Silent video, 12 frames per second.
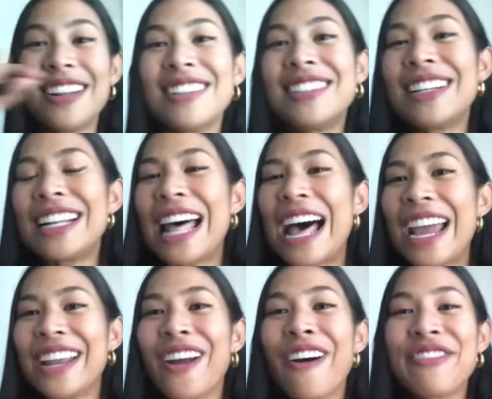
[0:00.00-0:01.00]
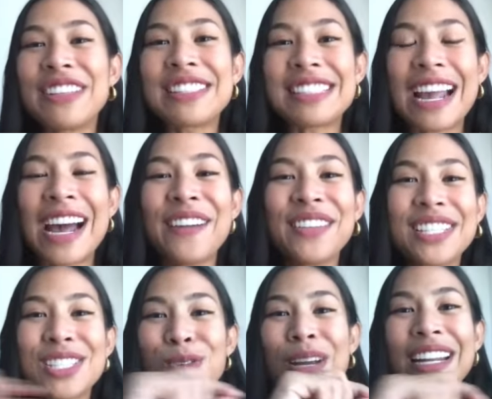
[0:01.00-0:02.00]
the line of the sound, the
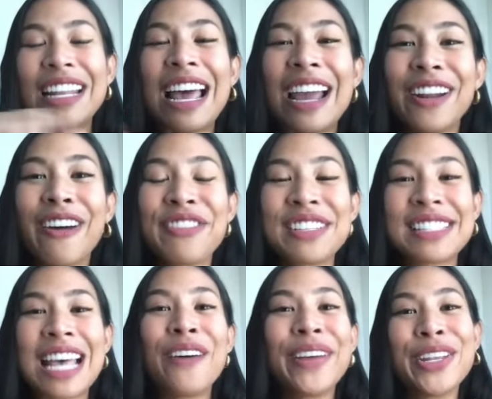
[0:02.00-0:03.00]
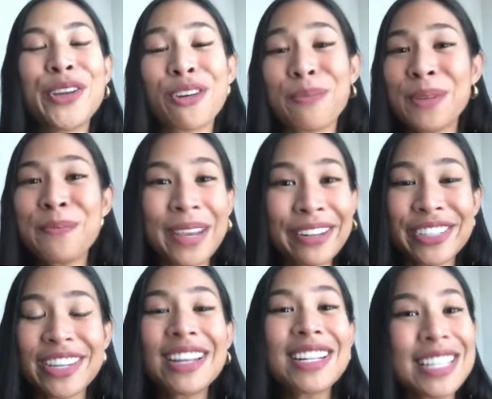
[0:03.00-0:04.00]
straight line of the sound in your mid pitch,
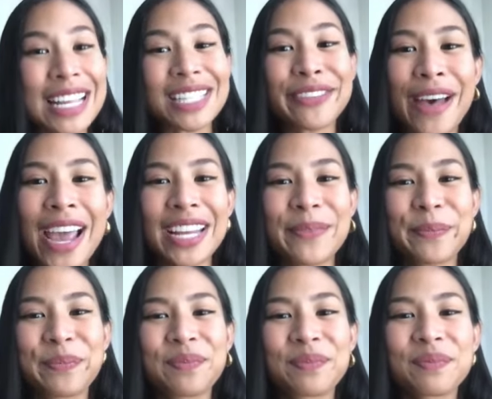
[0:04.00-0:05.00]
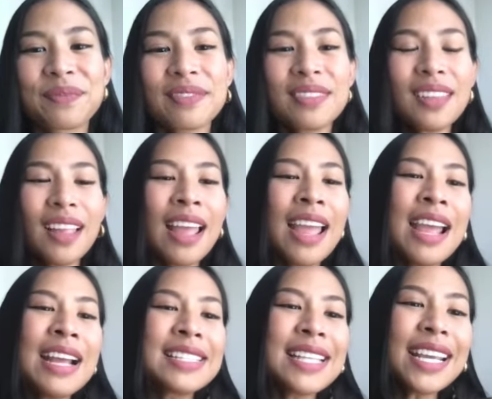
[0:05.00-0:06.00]
that's fine.
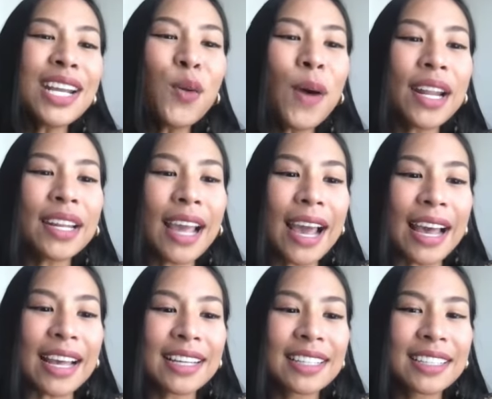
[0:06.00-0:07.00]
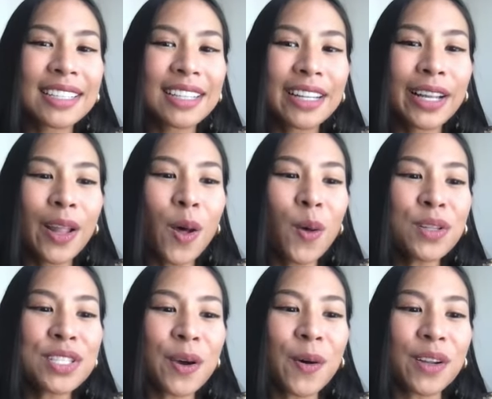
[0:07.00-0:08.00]
Second one ka, low
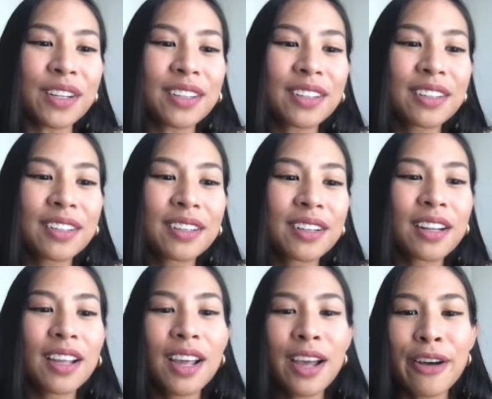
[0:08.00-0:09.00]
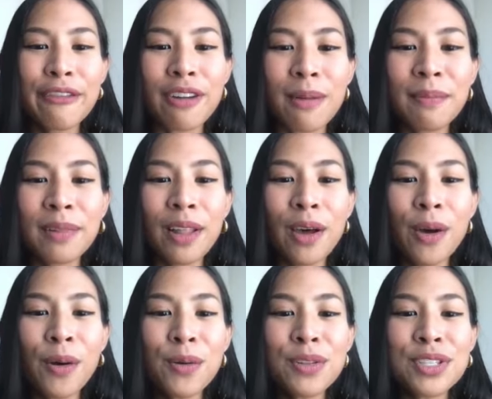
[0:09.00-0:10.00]
tone. From
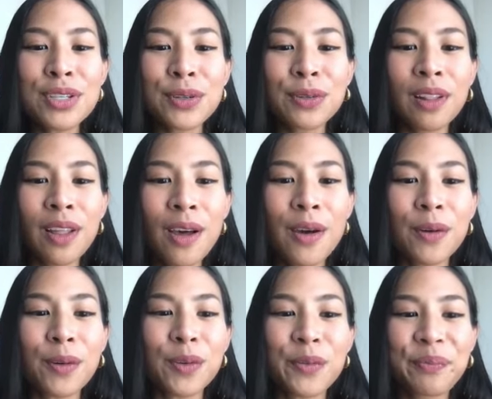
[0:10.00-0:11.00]
low to low.